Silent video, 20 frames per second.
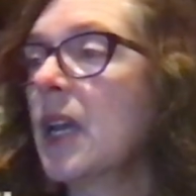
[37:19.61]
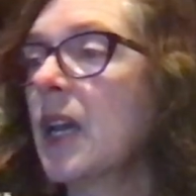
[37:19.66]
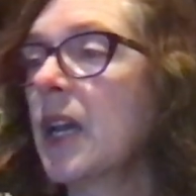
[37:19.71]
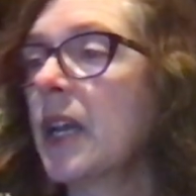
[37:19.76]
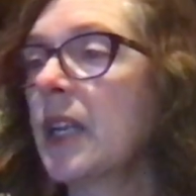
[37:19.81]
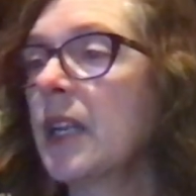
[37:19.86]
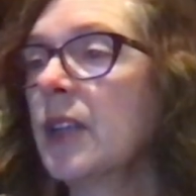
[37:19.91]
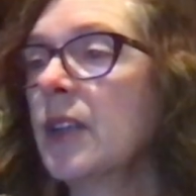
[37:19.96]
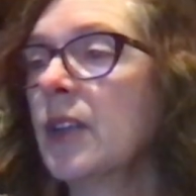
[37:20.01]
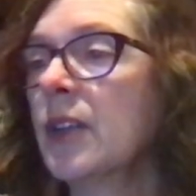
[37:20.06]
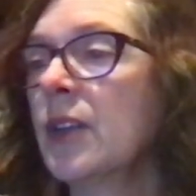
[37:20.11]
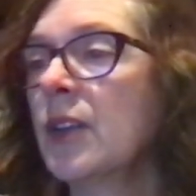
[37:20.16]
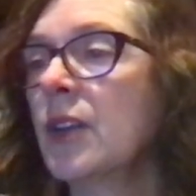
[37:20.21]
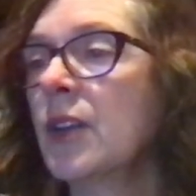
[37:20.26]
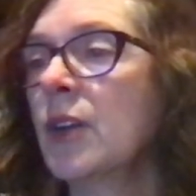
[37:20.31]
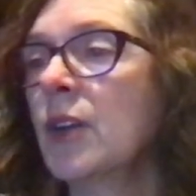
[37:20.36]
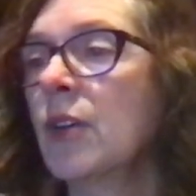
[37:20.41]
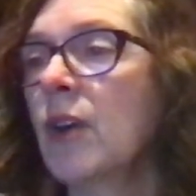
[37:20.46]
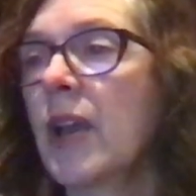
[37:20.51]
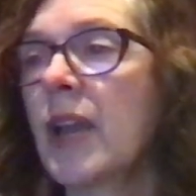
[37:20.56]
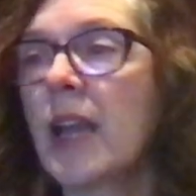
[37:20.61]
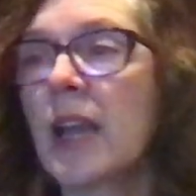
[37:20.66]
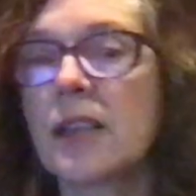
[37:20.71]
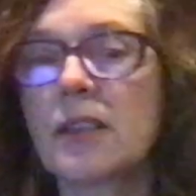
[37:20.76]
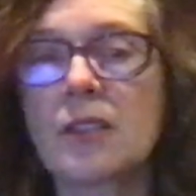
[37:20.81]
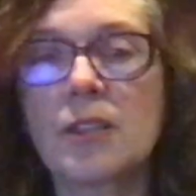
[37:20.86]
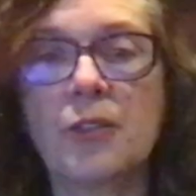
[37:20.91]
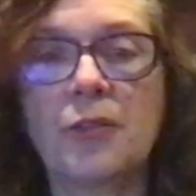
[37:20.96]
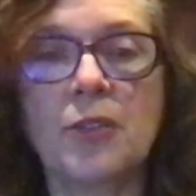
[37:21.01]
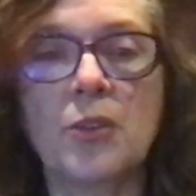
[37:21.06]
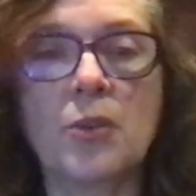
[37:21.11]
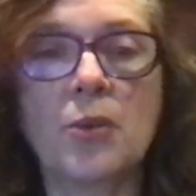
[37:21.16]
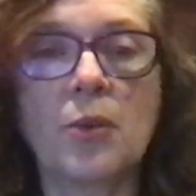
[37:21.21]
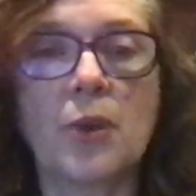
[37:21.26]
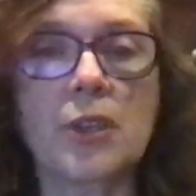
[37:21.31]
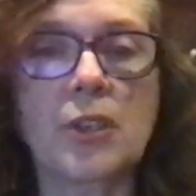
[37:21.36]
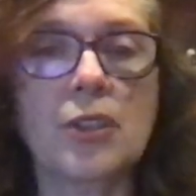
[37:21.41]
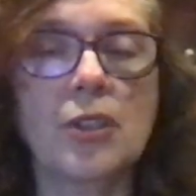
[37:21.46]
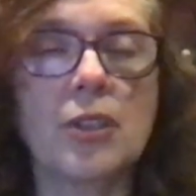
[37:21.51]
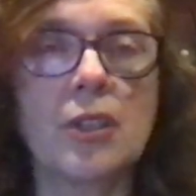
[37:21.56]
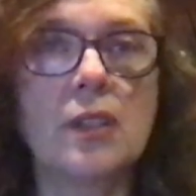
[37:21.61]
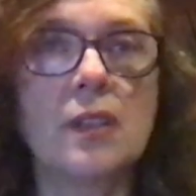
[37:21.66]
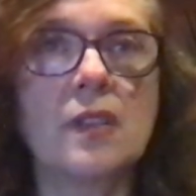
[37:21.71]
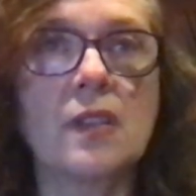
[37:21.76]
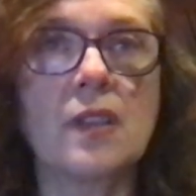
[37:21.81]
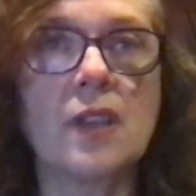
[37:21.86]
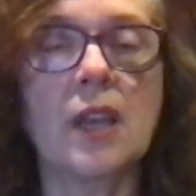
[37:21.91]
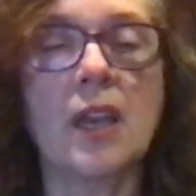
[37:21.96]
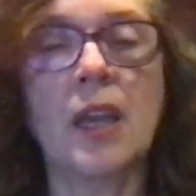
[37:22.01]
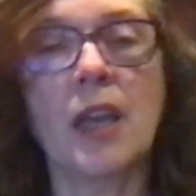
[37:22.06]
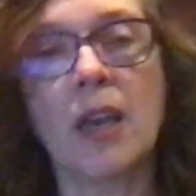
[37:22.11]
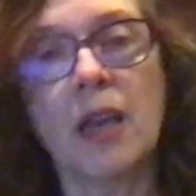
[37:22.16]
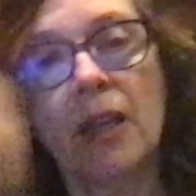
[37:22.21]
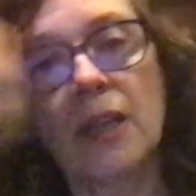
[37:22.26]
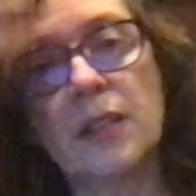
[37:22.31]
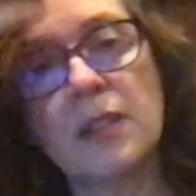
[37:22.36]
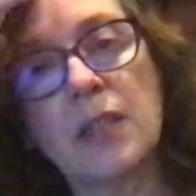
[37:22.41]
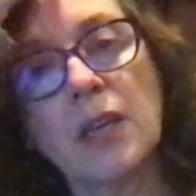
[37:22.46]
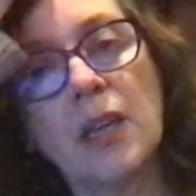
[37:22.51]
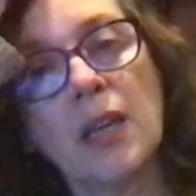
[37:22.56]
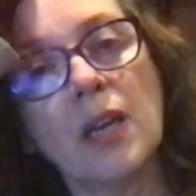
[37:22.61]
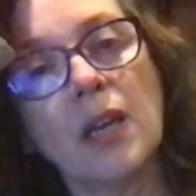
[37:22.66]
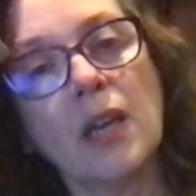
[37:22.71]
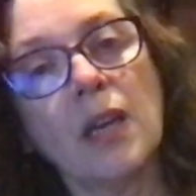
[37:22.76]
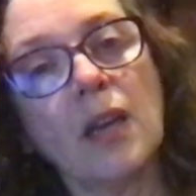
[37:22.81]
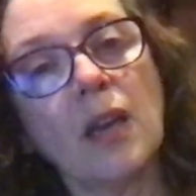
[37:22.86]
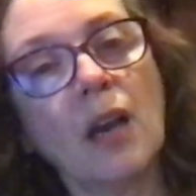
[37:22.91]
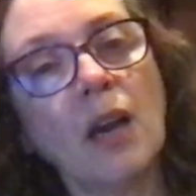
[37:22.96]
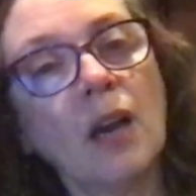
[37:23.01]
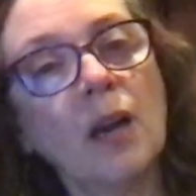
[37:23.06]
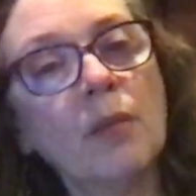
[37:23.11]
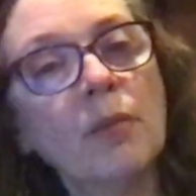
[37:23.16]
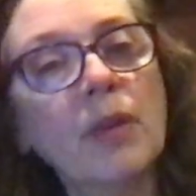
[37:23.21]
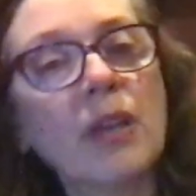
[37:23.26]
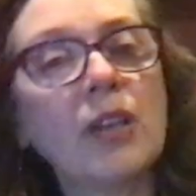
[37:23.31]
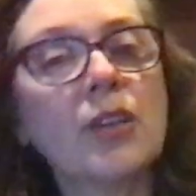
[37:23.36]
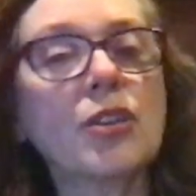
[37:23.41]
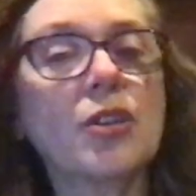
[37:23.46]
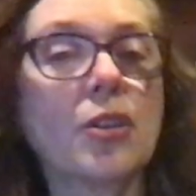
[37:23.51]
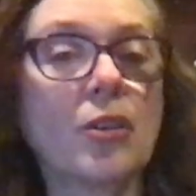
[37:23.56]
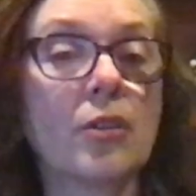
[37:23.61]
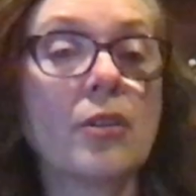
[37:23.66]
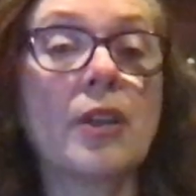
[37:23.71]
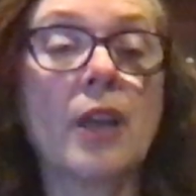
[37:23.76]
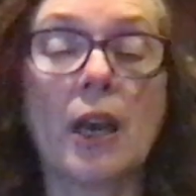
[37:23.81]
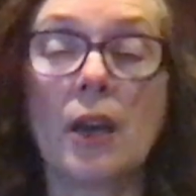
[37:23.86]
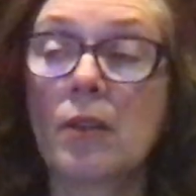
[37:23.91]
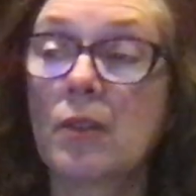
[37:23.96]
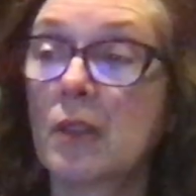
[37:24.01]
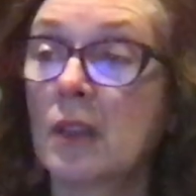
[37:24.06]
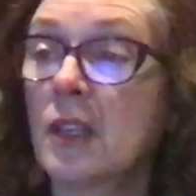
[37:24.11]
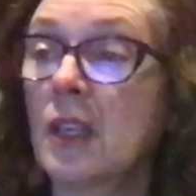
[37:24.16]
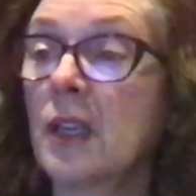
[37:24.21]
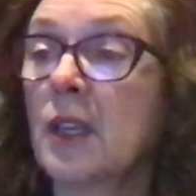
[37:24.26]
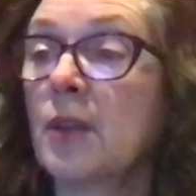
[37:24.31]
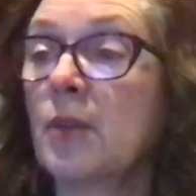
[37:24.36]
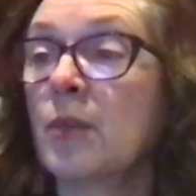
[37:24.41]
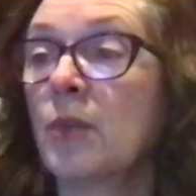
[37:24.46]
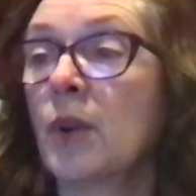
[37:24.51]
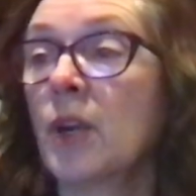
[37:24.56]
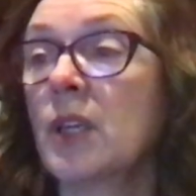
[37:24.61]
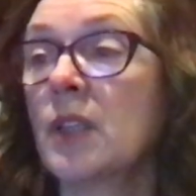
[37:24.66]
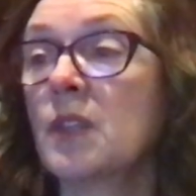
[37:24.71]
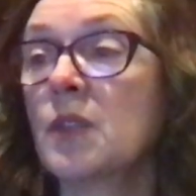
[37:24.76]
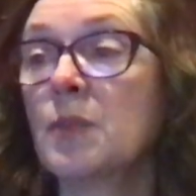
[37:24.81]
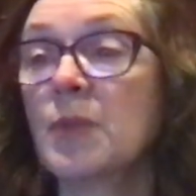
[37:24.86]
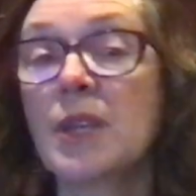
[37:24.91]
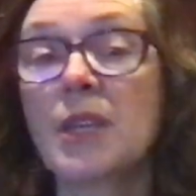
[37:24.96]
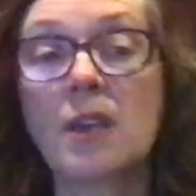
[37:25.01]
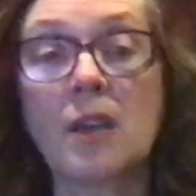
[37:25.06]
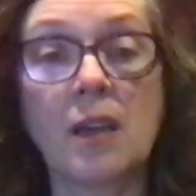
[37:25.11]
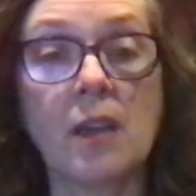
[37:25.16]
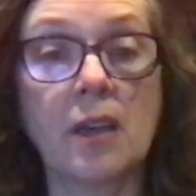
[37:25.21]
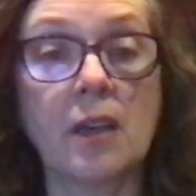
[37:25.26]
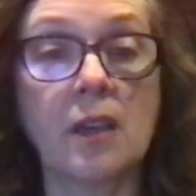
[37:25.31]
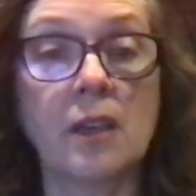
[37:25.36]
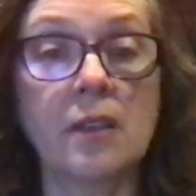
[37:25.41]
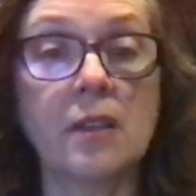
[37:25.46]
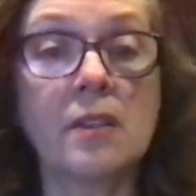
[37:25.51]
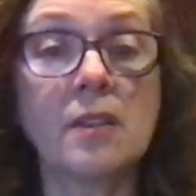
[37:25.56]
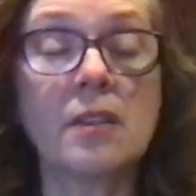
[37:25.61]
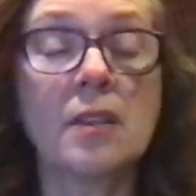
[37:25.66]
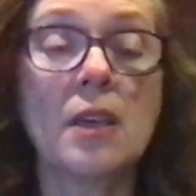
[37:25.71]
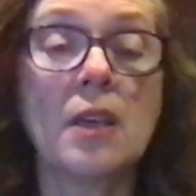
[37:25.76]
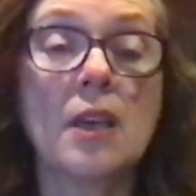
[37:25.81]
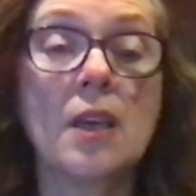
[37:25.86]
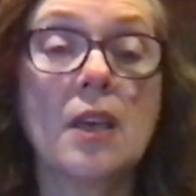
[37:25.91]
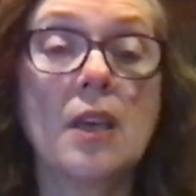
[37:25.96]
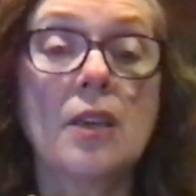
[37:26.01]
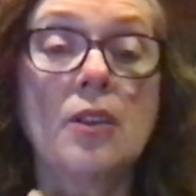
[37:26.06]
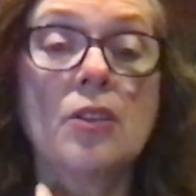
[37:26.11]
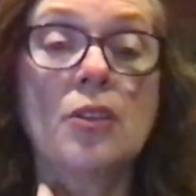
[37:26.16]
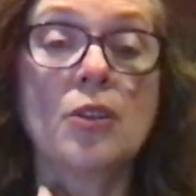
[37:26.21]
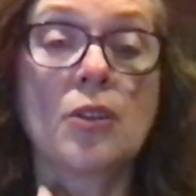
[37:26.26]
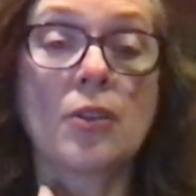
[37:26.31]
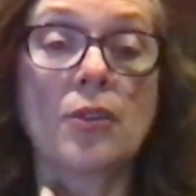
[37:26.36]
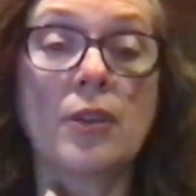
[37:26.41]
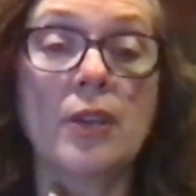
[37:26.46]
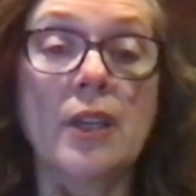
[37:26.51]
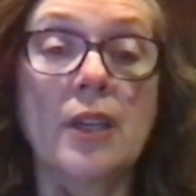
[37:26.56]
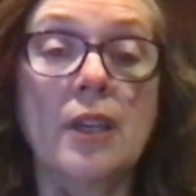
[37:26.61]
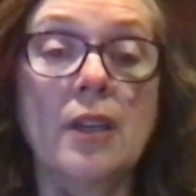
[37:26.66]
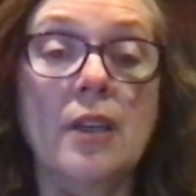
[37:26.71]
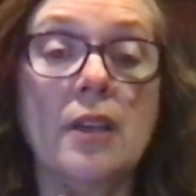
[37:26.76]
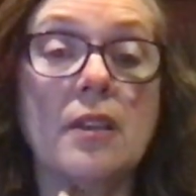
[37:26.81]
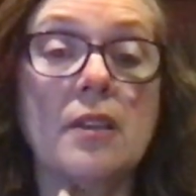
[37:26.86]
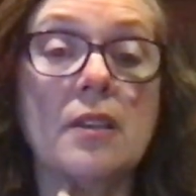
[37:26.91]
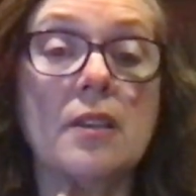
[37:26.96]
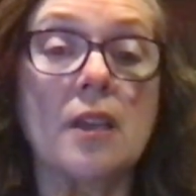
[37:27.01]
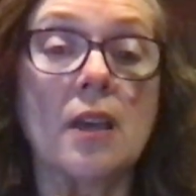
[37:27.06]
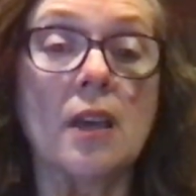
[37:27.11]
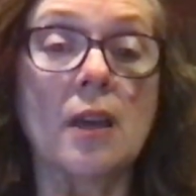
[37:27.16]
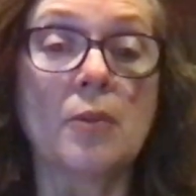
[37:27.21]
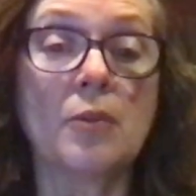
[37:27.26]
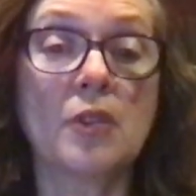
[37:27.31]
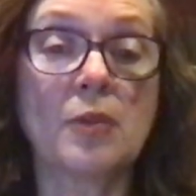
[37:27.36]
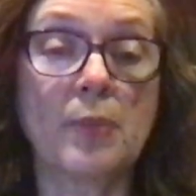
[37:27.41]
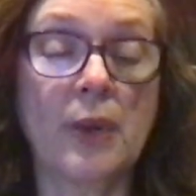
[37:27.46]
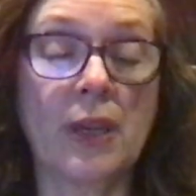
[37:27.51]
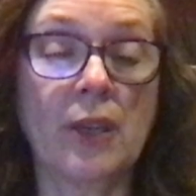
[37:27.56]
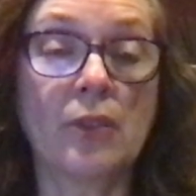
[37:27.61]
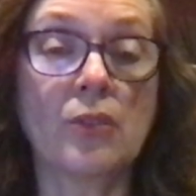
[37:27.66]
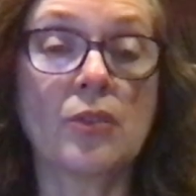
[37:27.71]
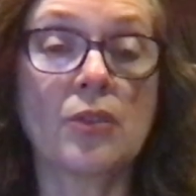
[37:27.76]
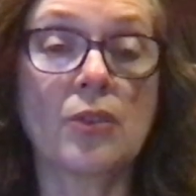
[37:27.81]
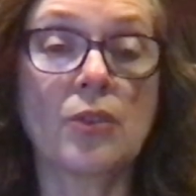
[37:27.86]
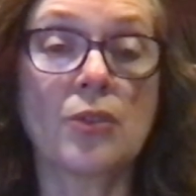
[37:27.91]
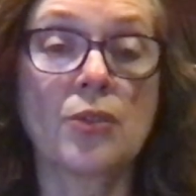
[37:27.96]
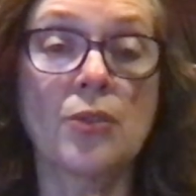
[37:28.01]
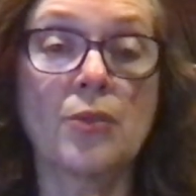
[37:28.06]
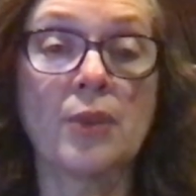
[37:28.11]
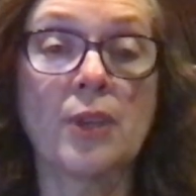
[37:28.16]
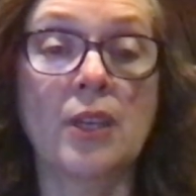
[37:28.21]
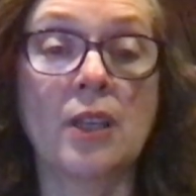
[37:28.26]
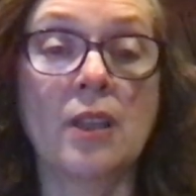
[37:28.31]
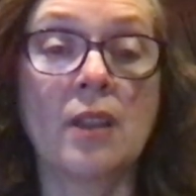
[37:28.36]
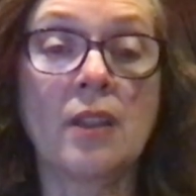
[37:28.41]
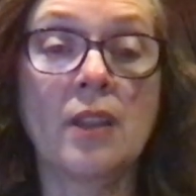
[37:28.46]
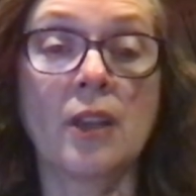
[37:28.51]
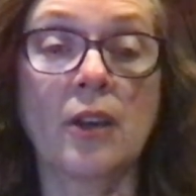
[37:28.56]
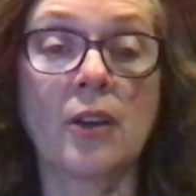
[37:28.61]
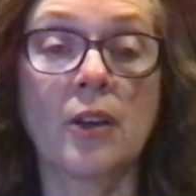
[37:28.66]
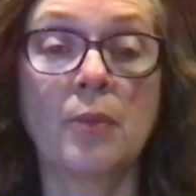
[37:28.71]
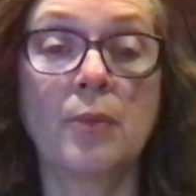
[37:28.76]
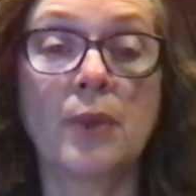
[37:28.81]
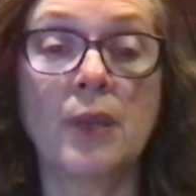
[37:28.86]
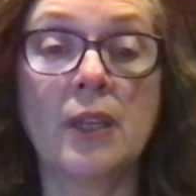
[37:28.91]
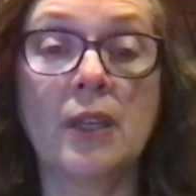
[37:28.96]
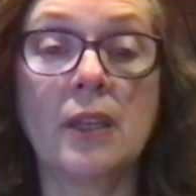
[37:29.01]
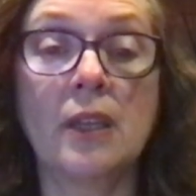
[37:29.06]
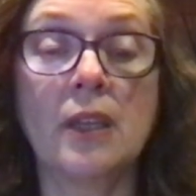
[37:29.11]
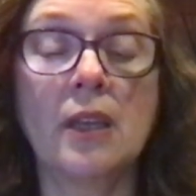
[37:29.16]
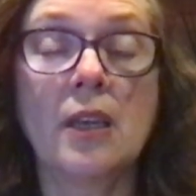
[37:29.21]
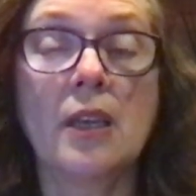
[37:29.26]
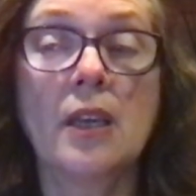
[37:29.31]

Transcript: I didn't know. I asked a few questions, and um, it turned out that it was because during um, spinal surgery, there had been